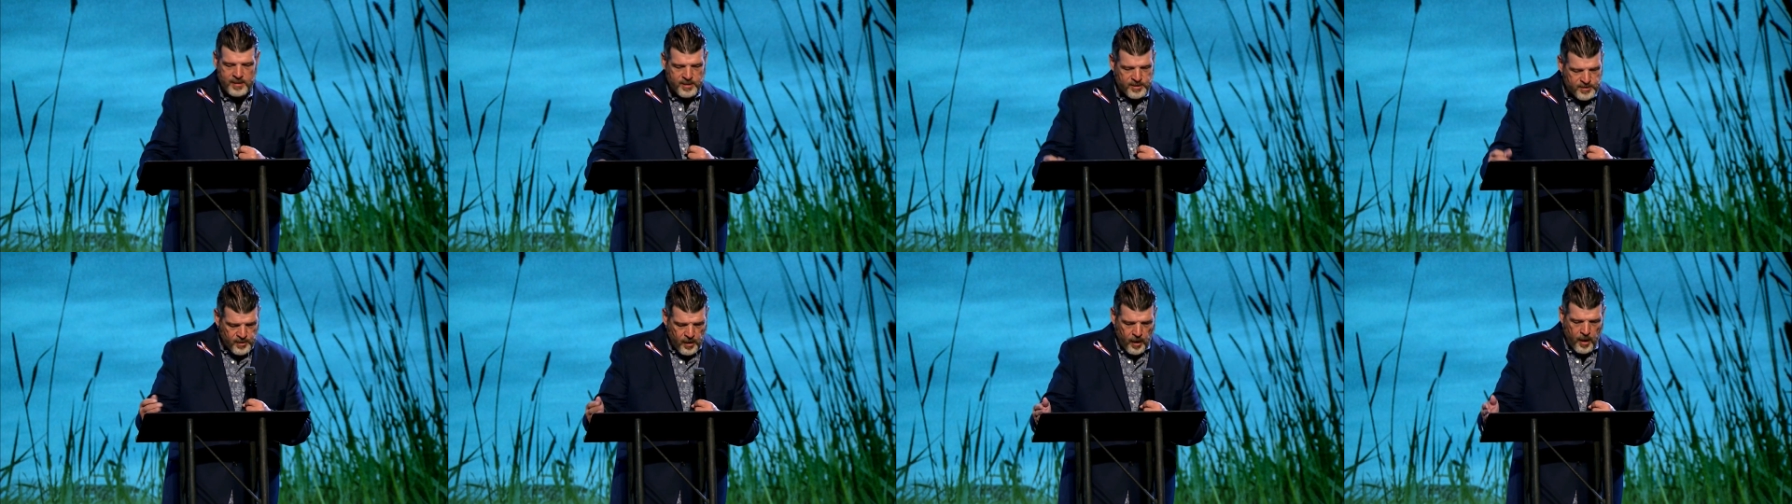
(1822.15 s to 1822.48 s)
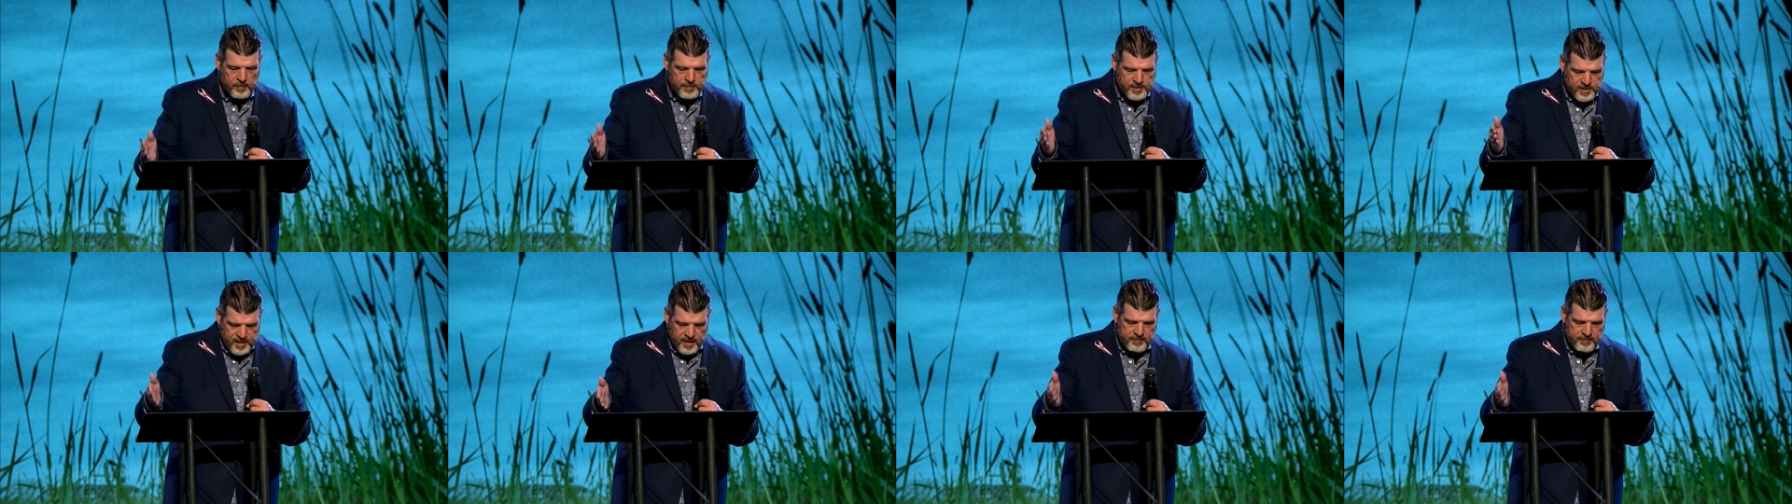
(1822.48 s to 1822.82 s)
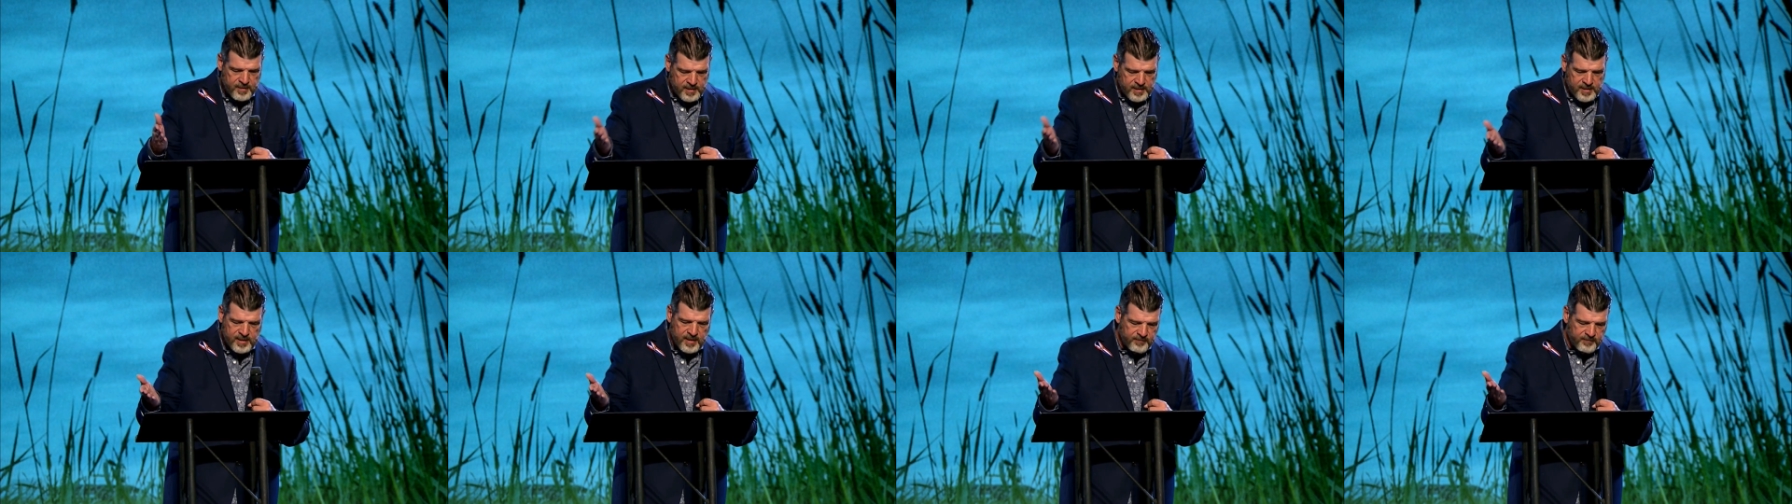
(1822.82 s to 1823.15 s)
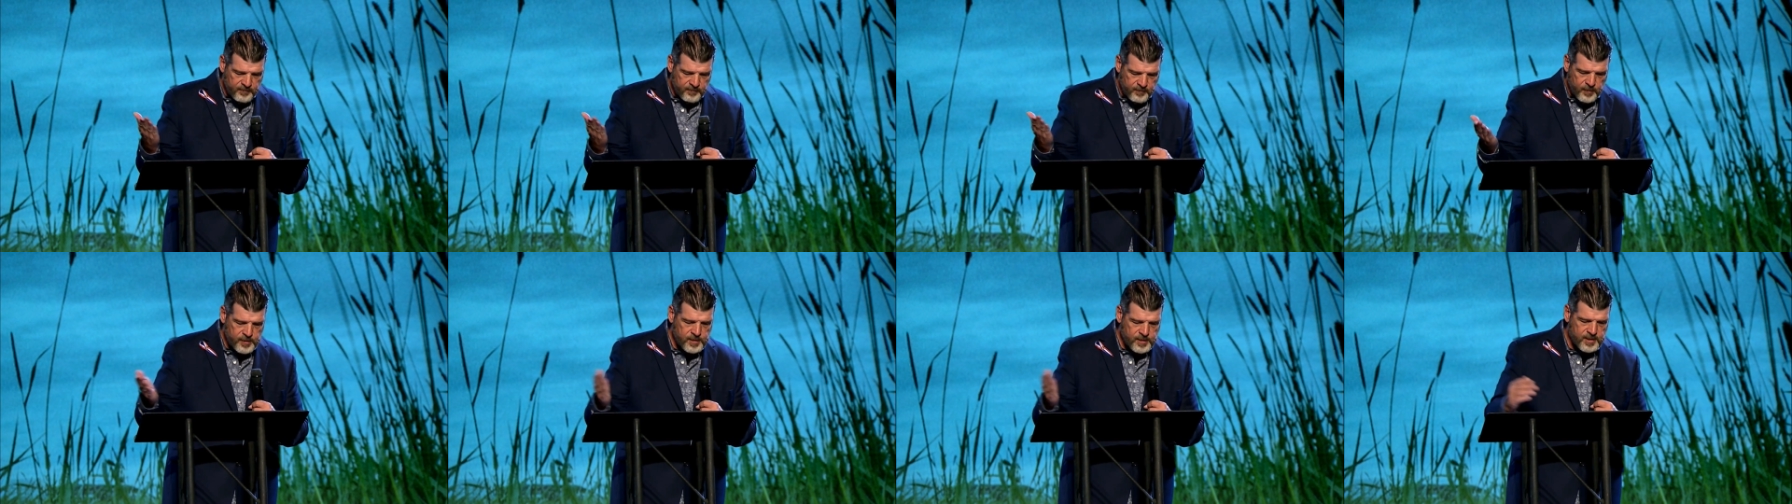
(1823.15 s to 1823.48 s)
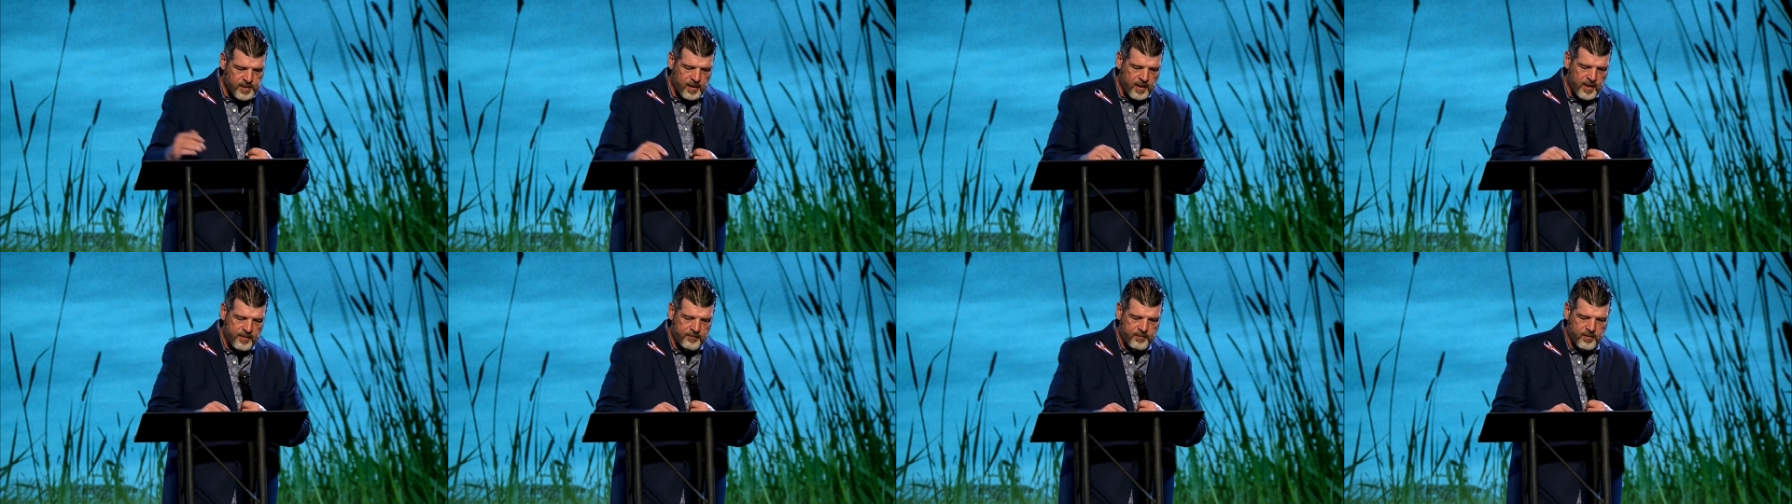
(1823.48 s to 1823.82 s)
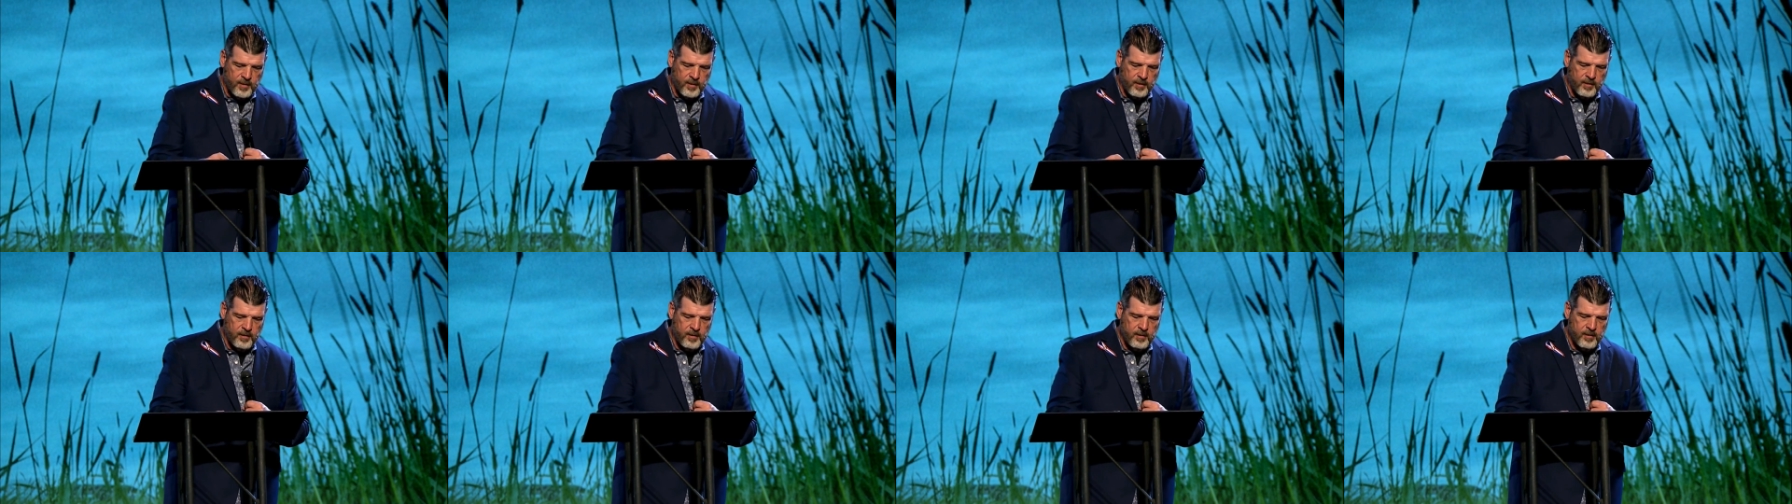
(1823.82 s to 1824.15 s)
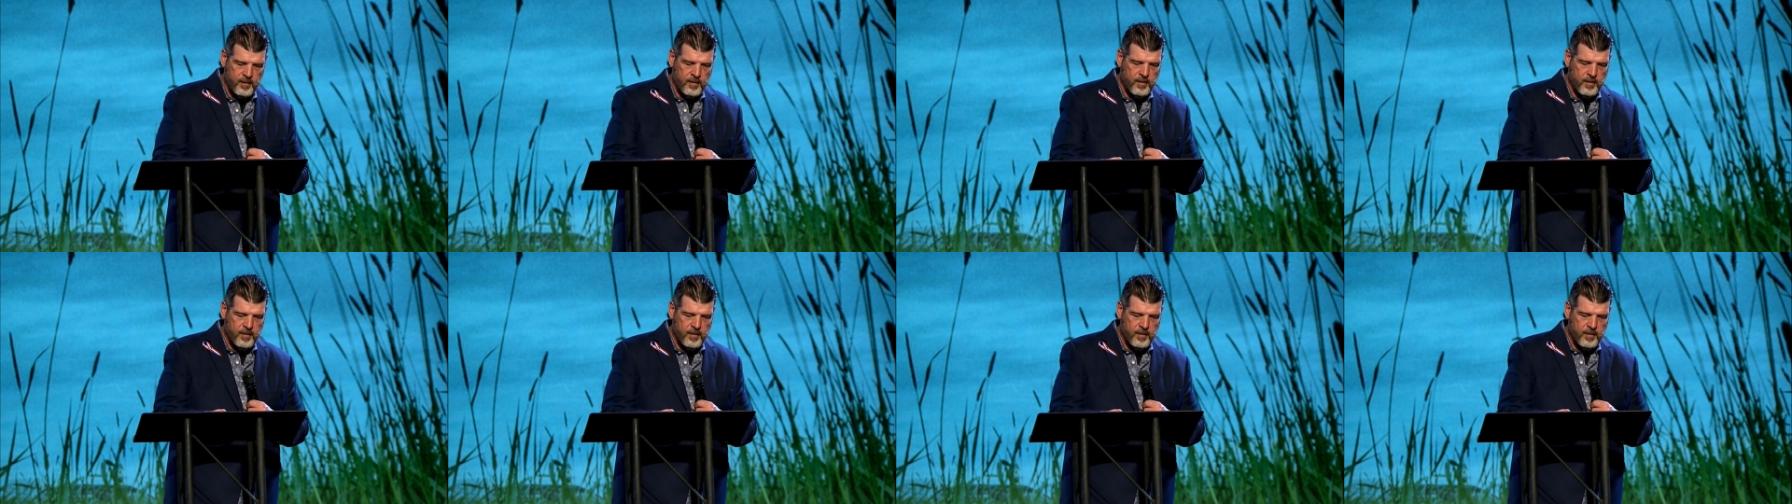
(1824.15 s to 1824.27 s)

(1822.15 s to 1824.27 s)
Psalm seventy-seven, verse eleven.